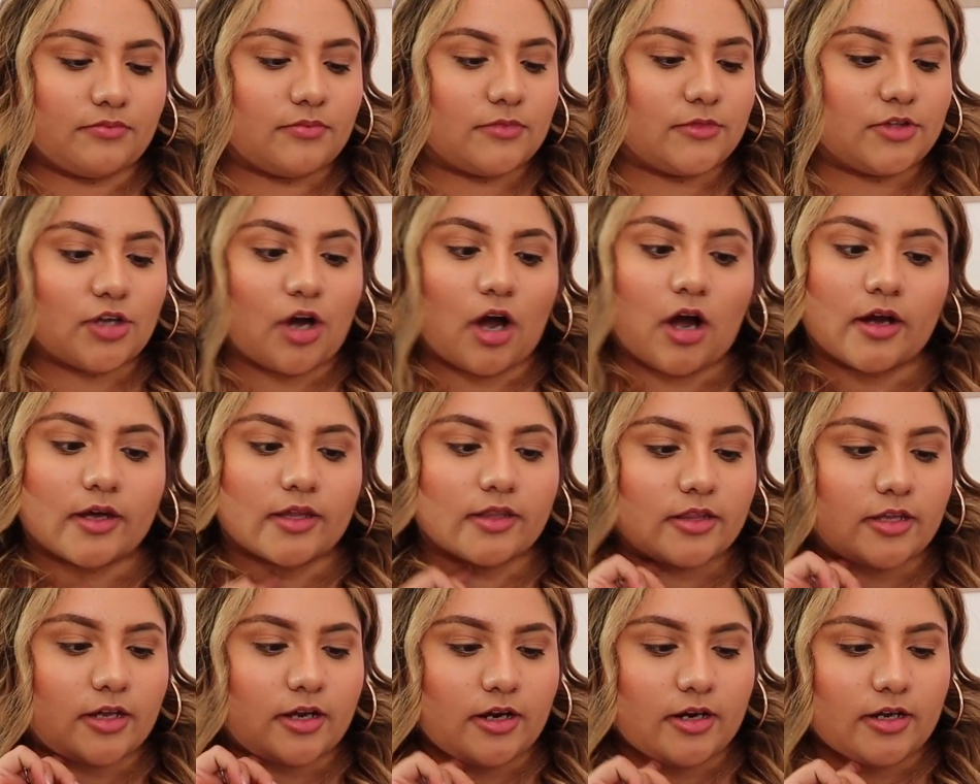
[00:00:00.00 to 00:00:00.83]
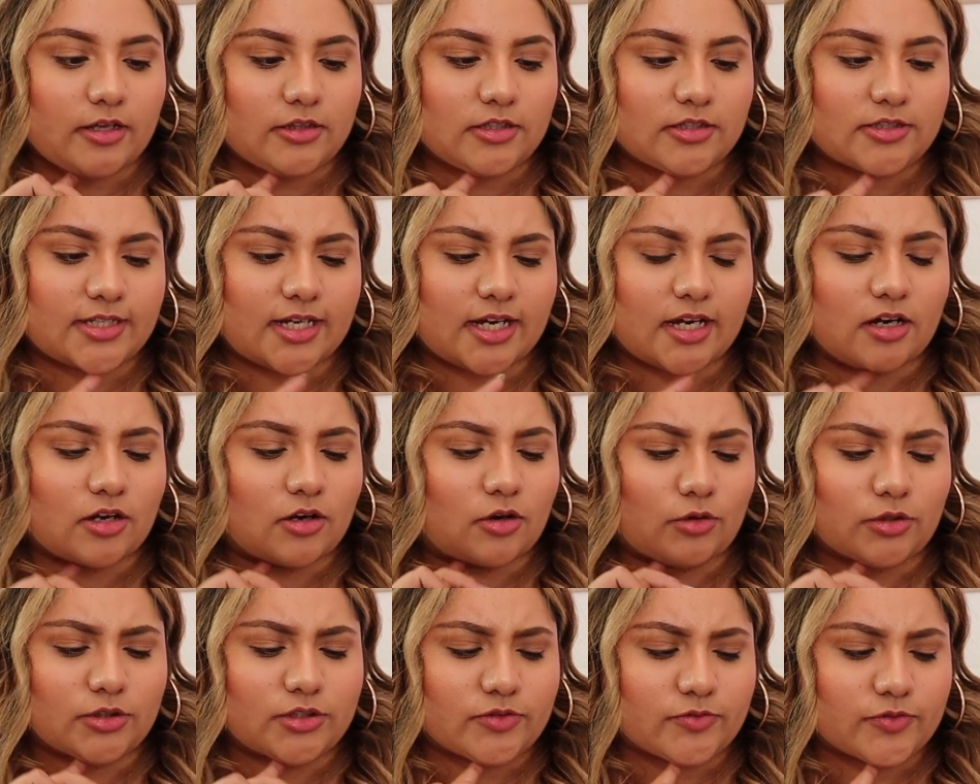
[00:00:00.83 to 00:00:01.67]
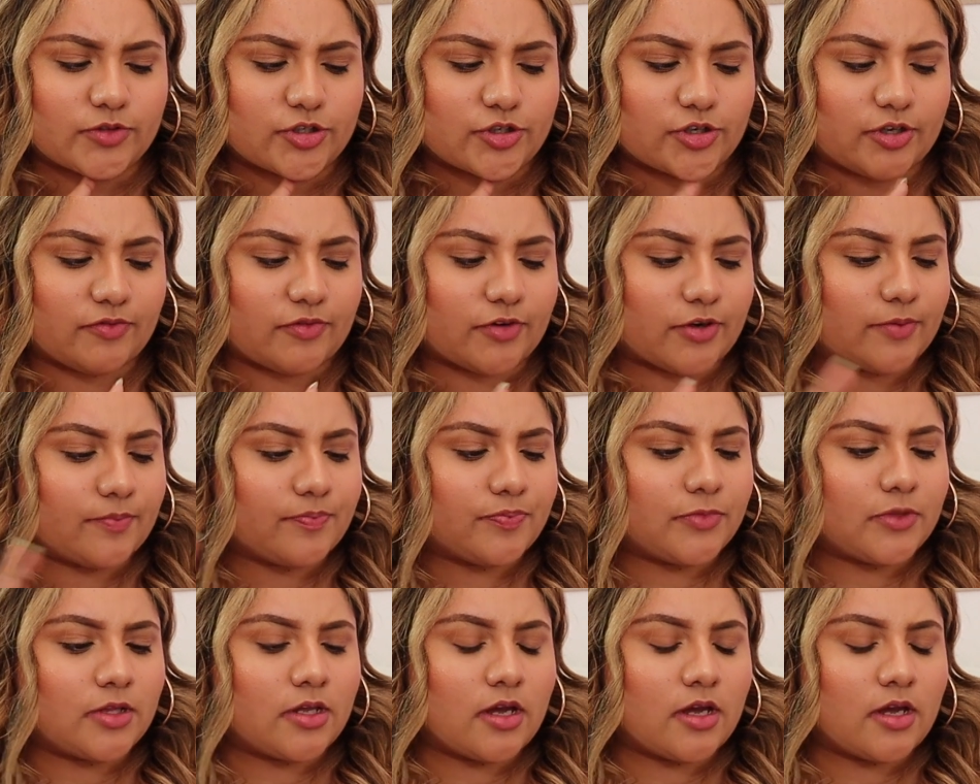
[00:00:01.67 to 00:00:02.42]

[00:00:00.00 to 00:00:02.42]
dog in there. It looks like a golden retriever.